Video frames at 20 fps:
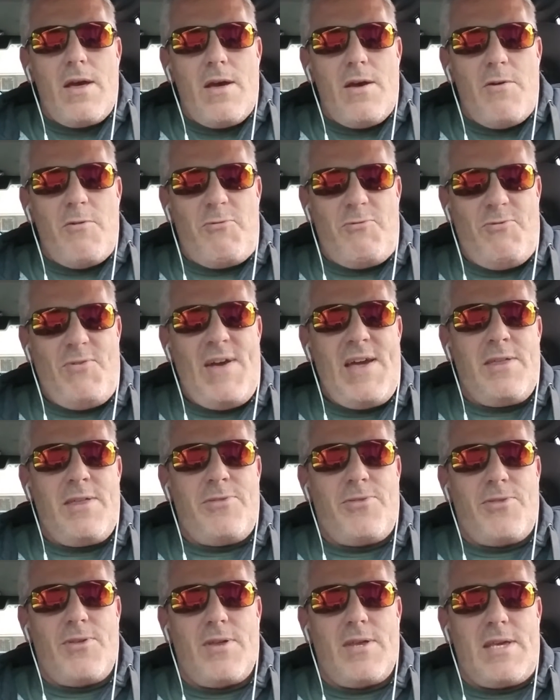
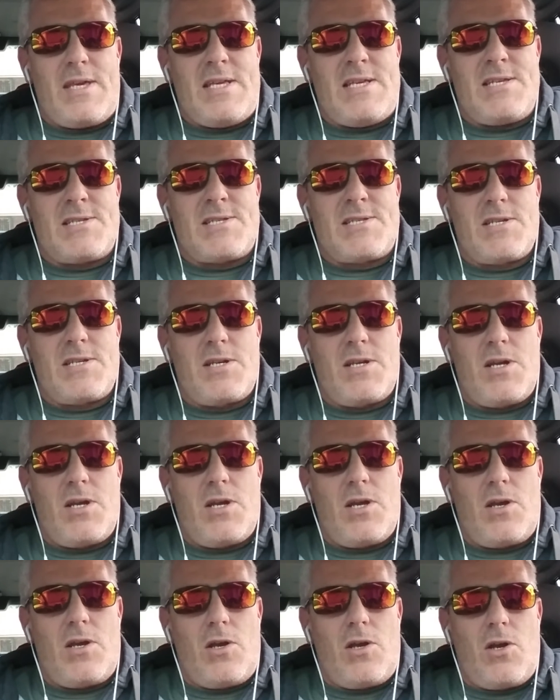Faith is
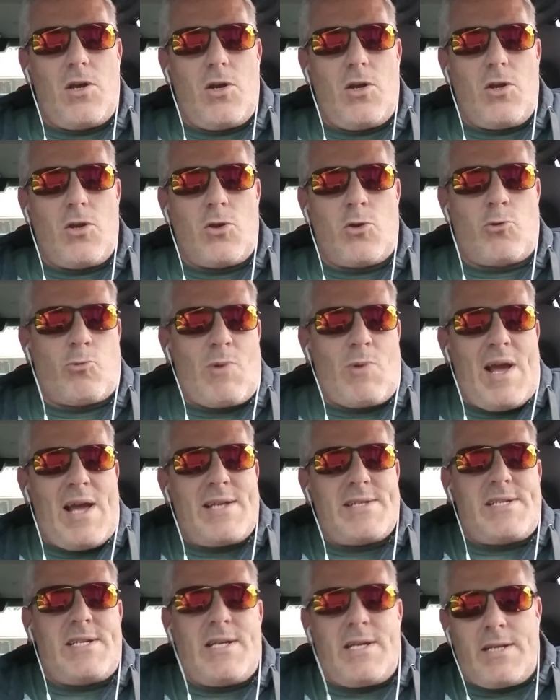
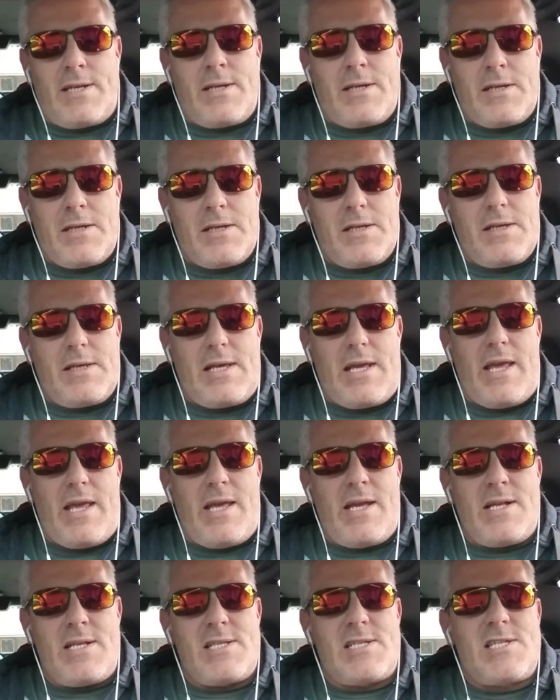granted
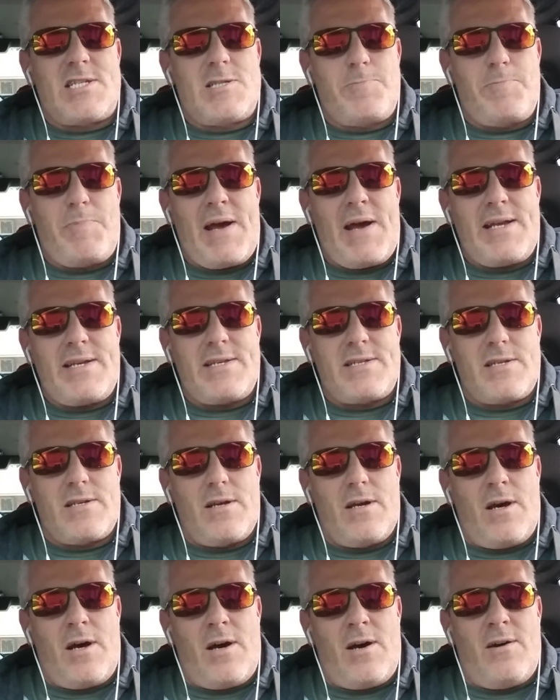in spite
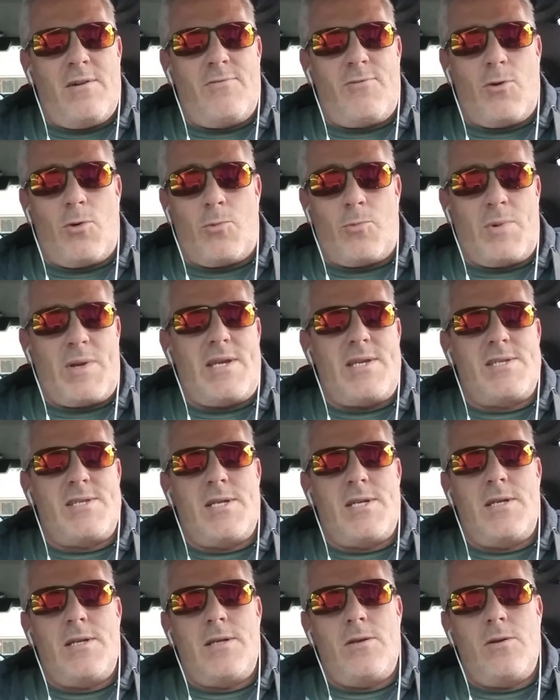of
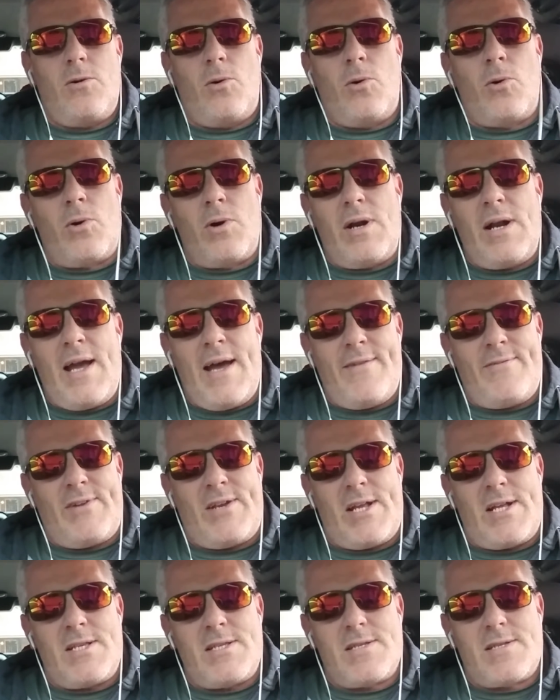reason or
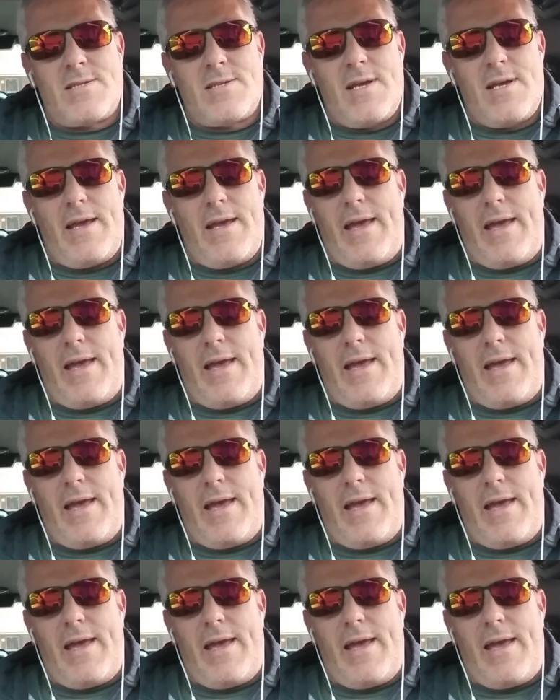evidence,